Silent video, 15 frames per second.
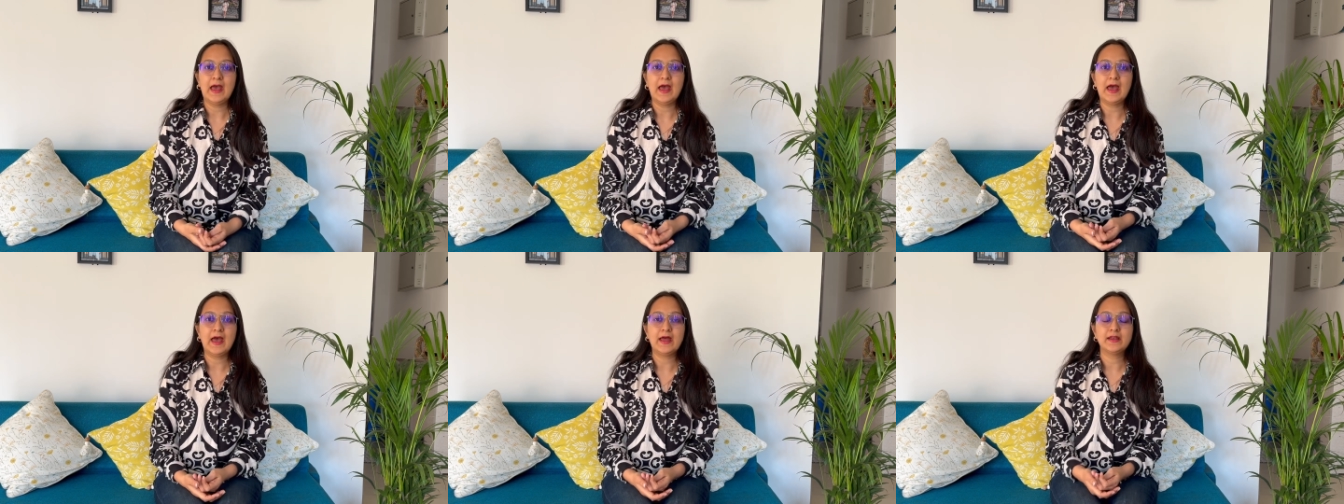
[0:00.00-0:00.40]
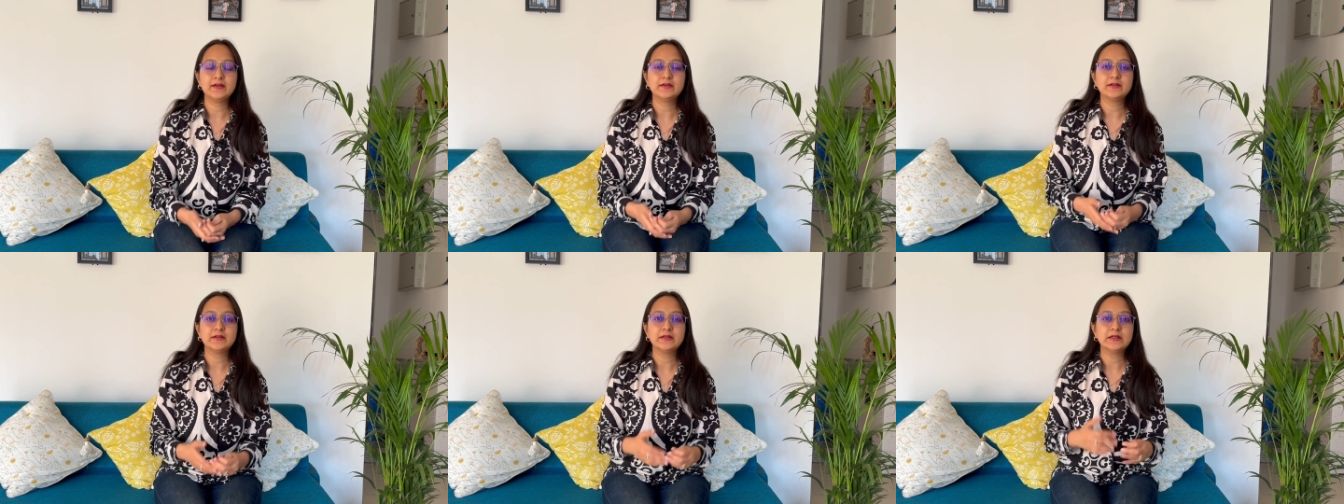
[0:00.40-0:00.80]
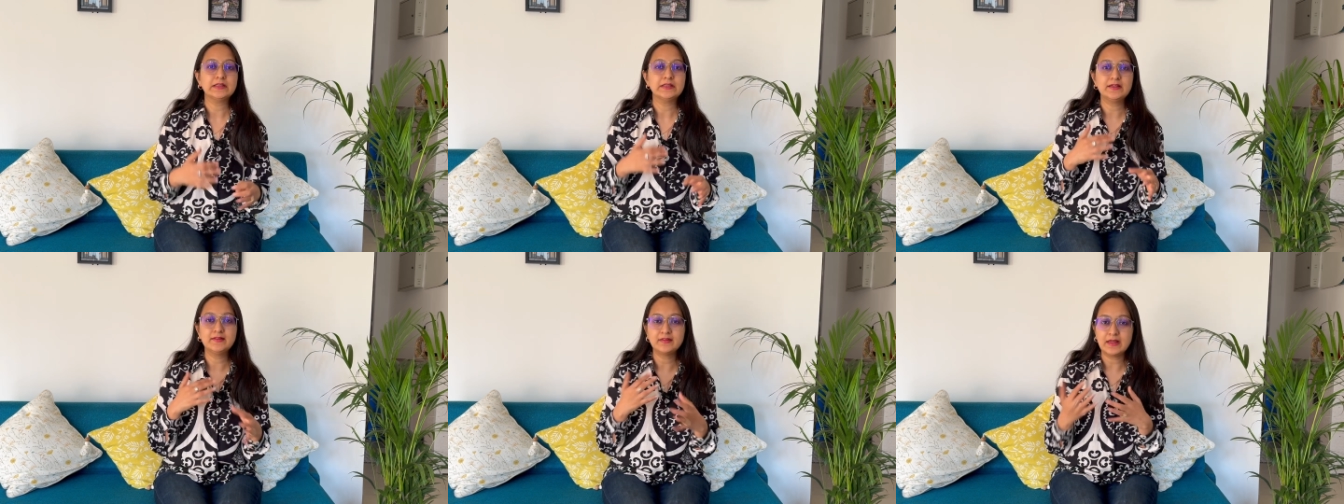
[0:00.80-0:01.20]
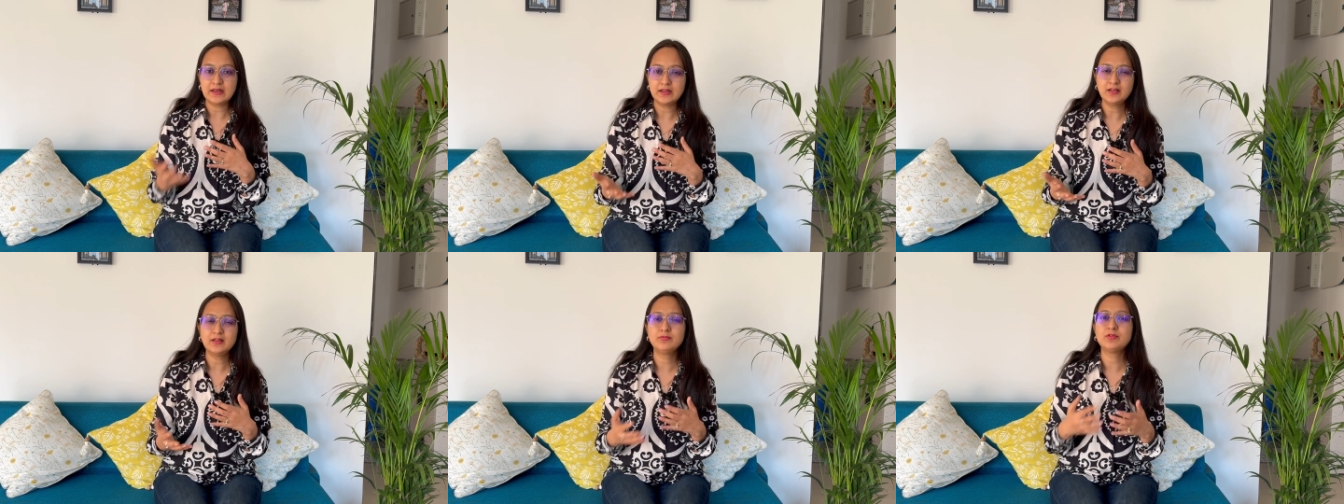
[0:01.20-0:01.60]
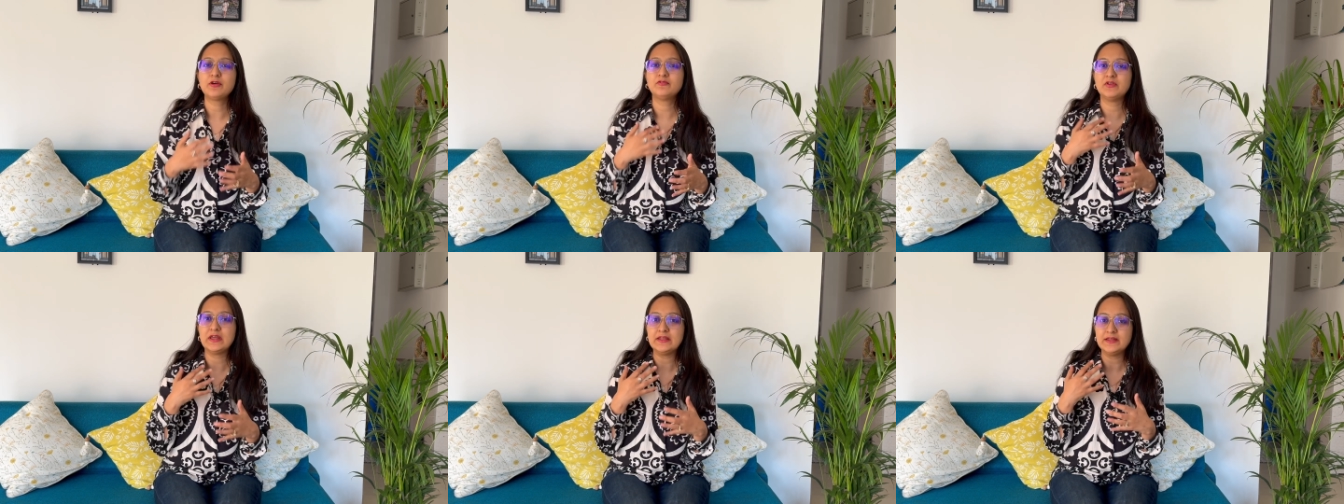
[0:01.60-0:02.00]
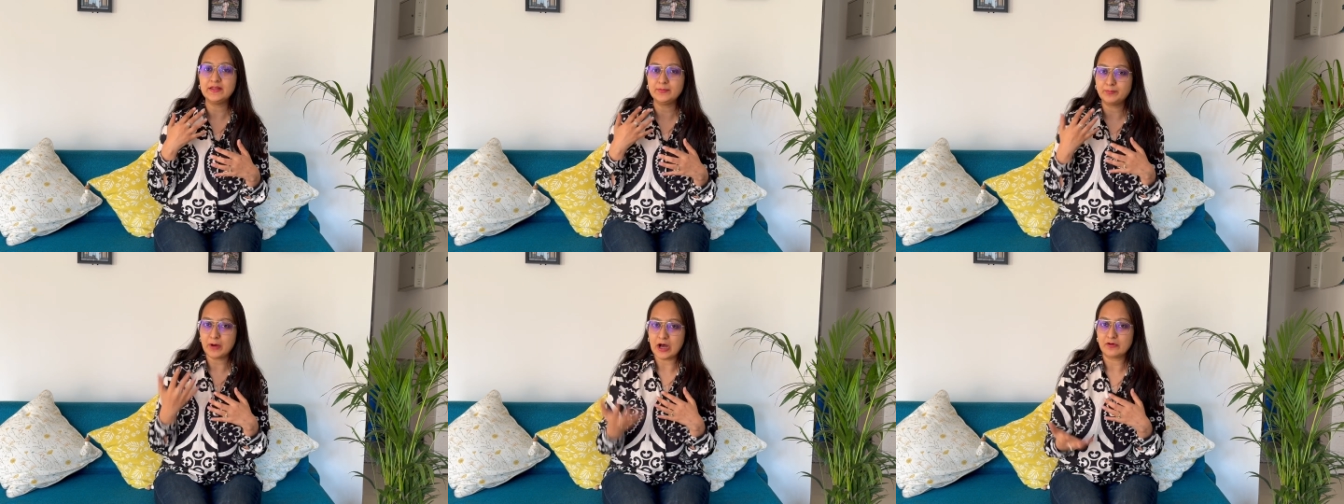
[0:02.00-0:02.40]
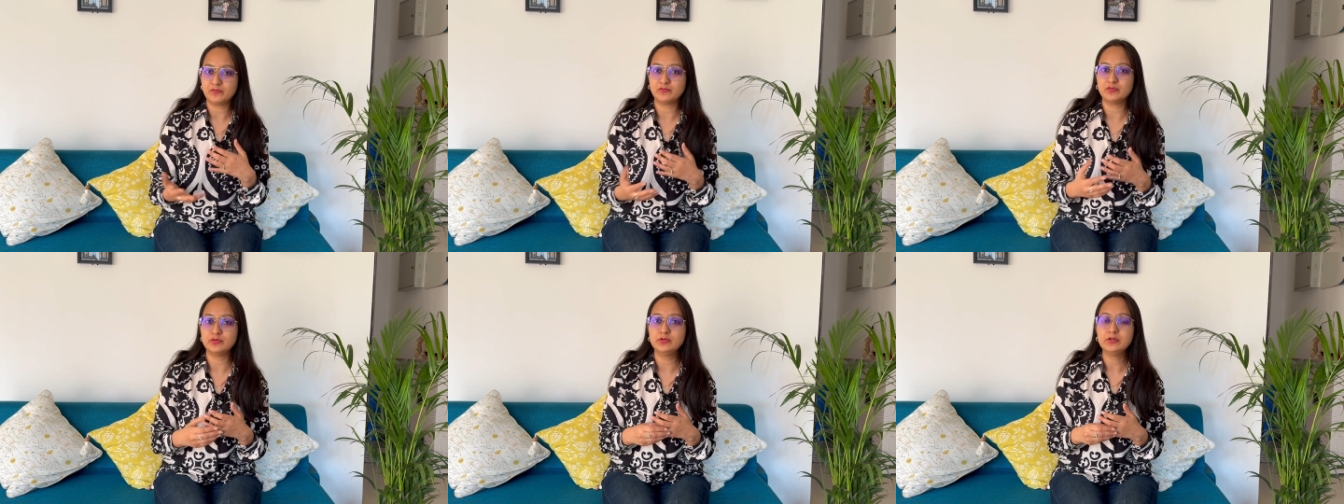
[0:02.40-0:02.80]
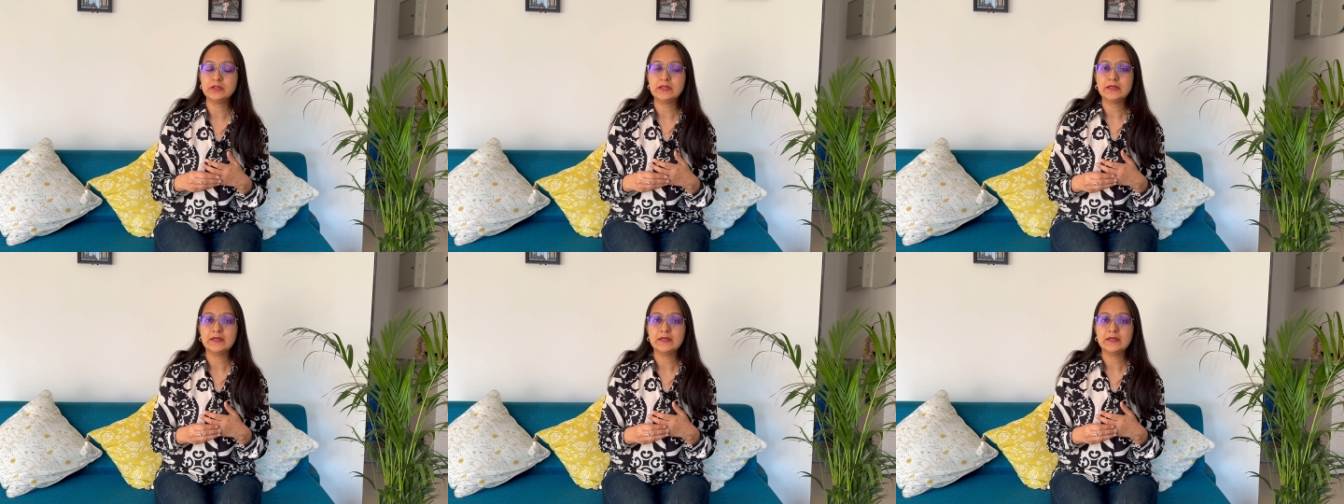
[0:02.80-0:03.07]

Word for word: And these LLMs are very powerful